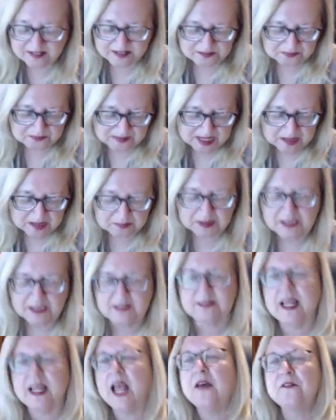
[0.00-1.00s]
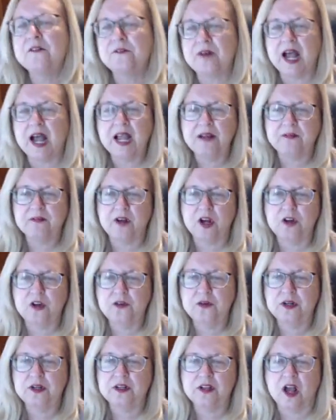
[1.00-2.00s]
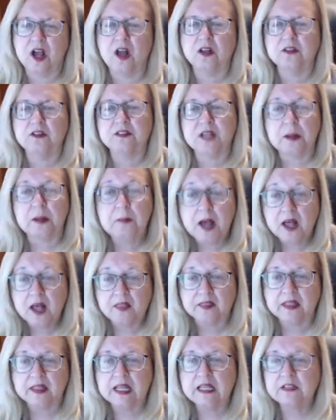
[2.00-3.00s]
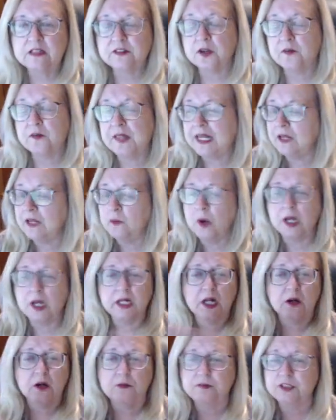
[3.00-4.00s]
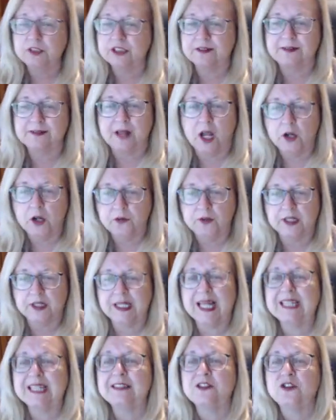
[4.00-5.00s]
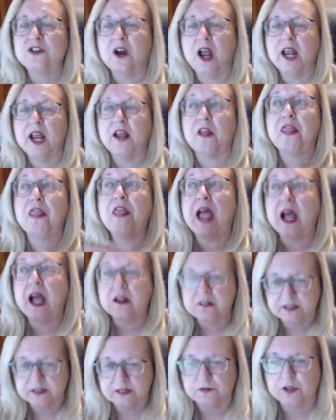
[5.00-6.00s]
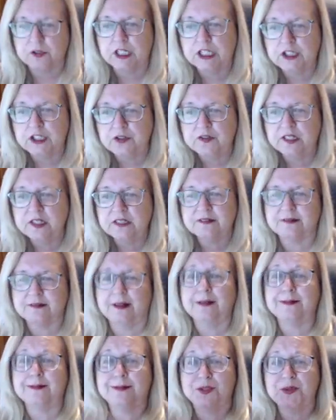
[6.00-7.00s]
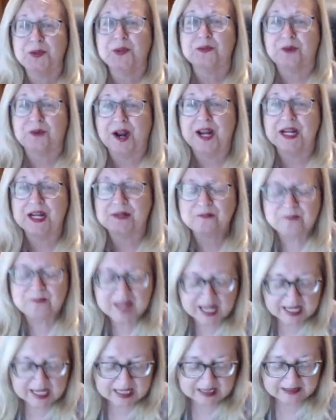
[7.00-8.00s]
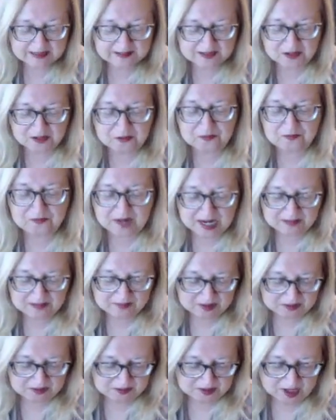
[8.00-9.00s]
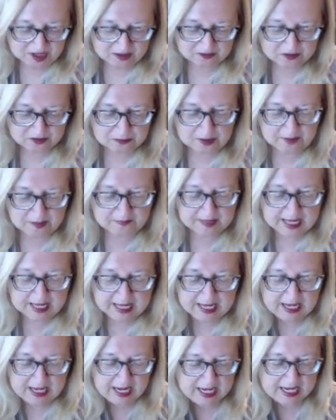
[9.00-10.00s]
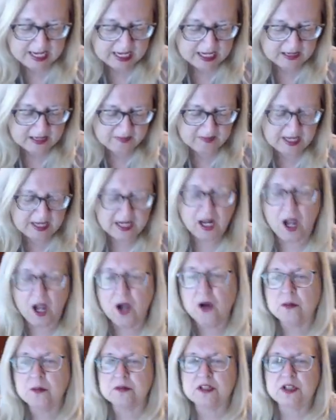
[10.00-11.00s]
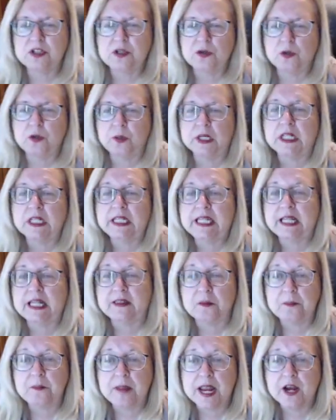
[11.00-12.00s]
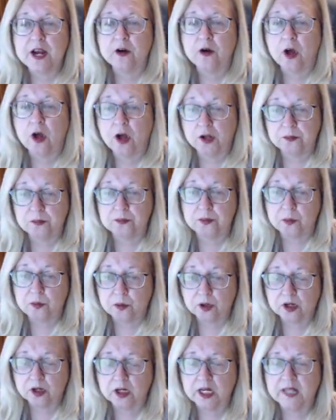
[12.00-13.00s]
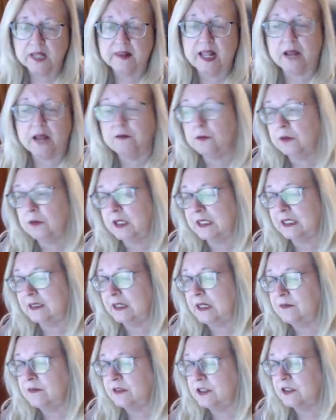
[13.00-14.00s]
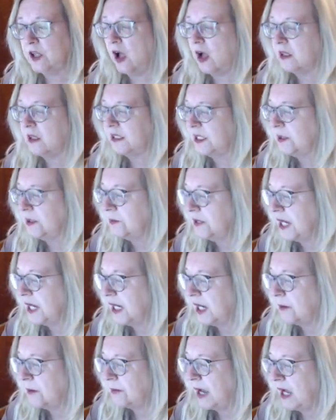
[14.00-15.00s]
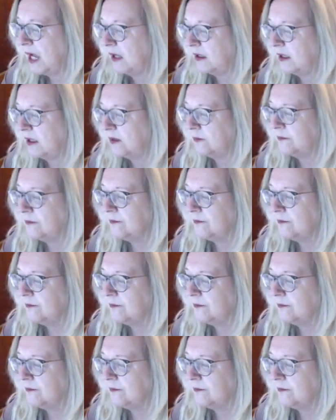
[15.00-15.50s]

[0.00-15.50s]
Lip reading: families $500 a month. So they didn't want to go for just 100. Let's try 1,000. If we're going to do this, let's do it right. So $500 a month. And they hope to quickly get the mayor on board. They haven't really even talked to him yet about it.